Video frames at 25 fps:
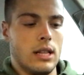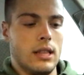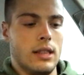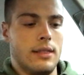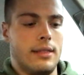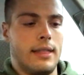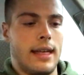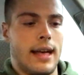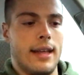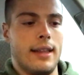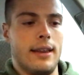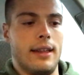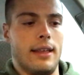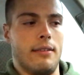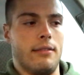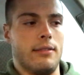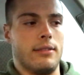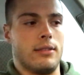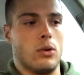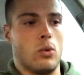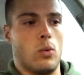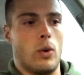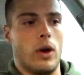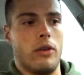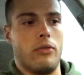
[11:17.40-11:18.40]
then
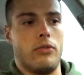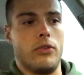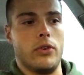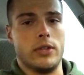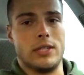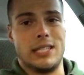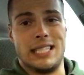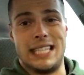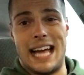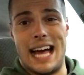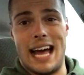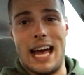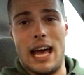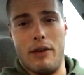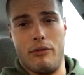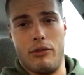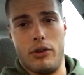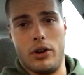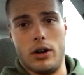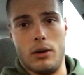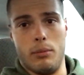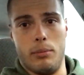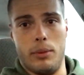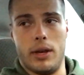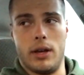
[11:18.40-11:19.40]
the weight feels a lot
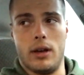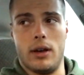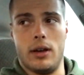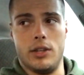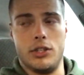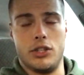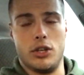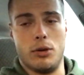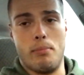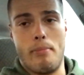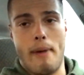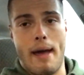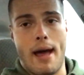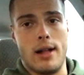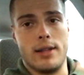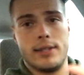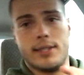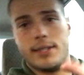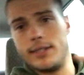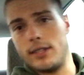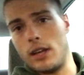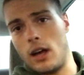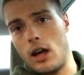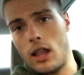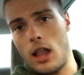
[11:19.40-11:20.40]
heavier because your balance
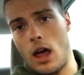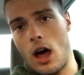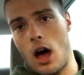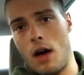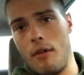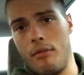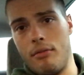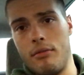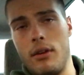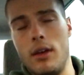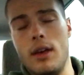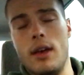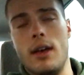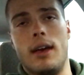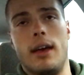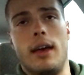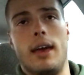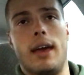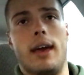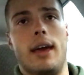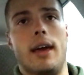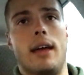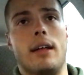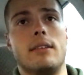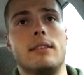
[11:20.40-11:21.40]
is all off.
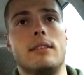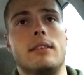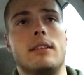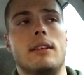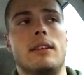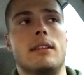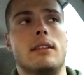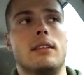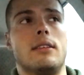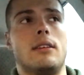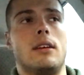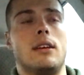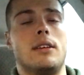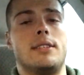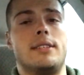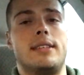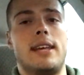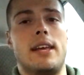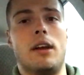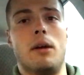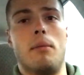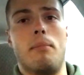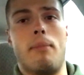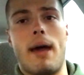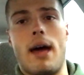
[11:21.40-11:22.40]
And a
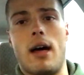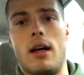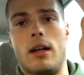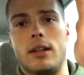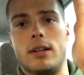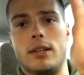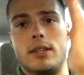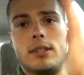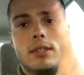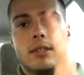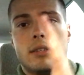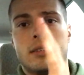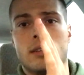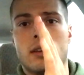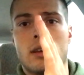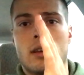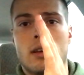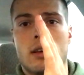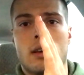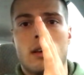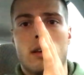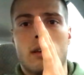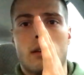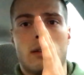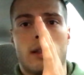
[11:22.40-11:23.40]
center balance,
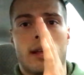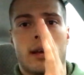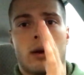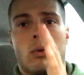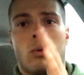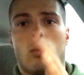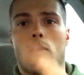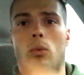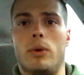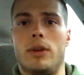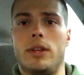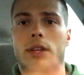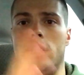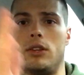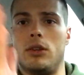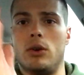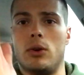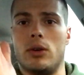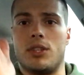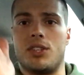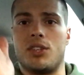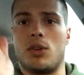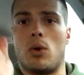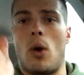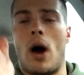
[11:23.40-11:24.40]
like when you do
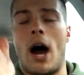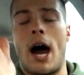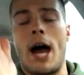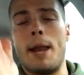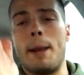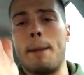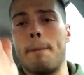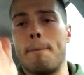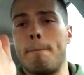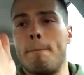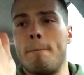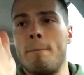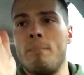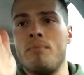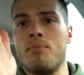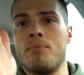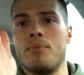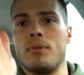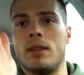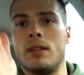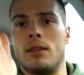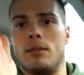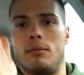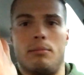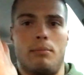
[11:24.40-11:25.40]
a squat,
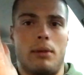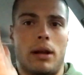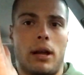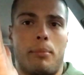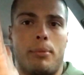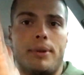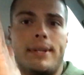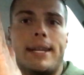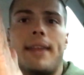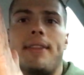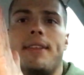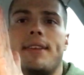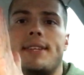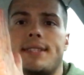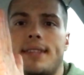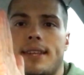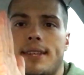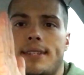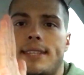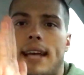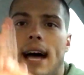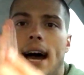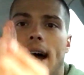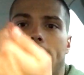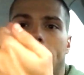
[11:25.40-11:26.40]
like pretend this is the
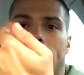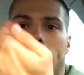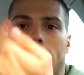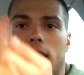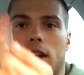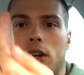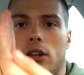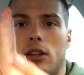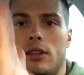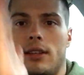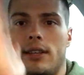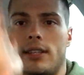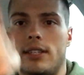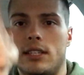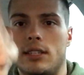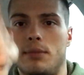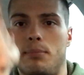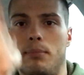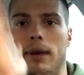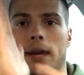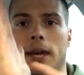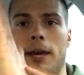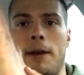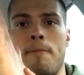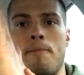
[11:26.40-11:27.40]
side, like this is
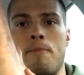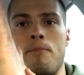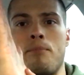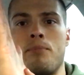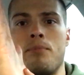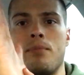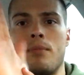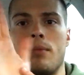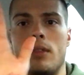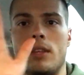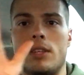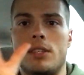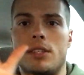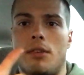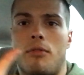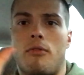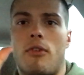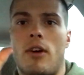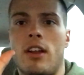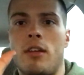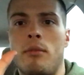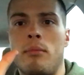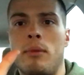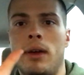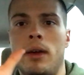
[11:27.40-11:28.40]
me, this is the
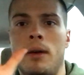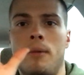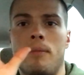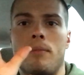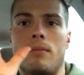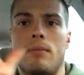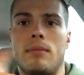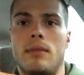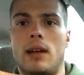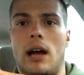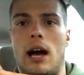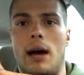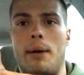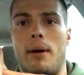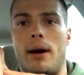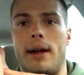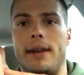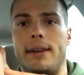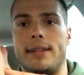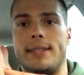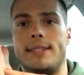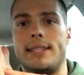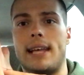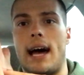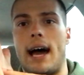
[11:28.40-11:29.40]
front of me, I'm
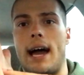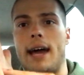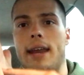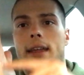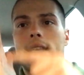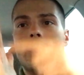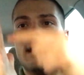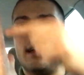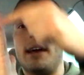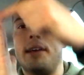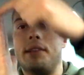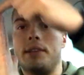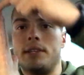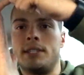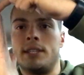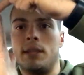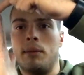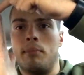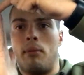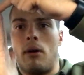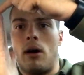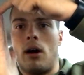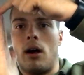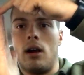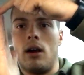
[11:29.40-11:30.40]
on the side, and this is the
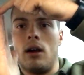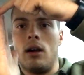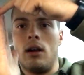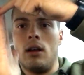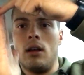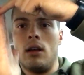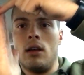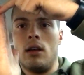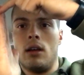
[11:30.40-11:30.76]
bar.